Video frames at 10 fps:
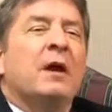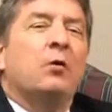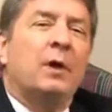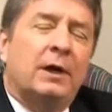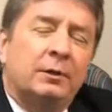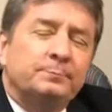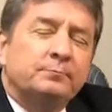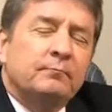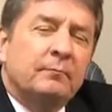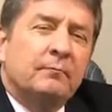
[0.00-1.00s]
Well,
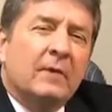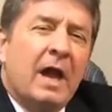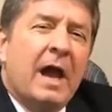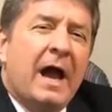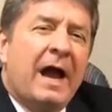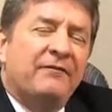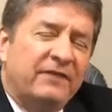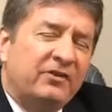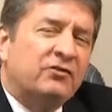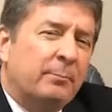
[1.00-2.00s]
I
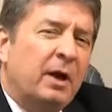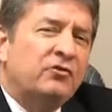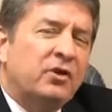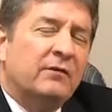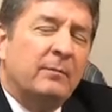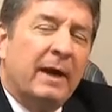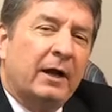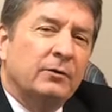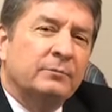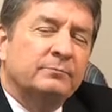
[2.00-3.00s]
fished a bunch of them
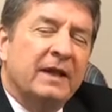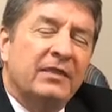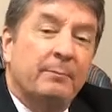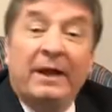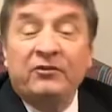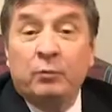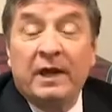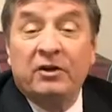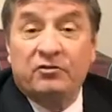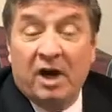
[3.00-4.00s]
out, and the best way
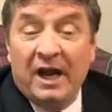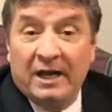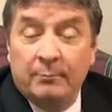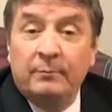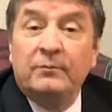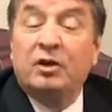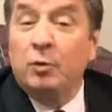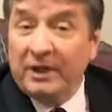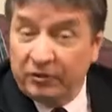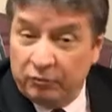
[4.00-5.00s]
to dry them, the
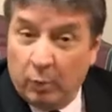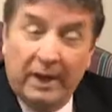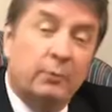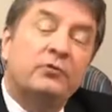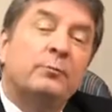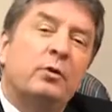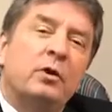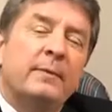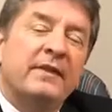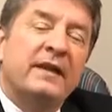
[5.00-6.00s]
quickest way, was to put
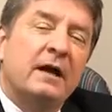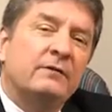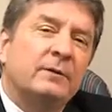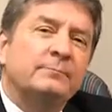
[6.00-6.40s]
them in the oven.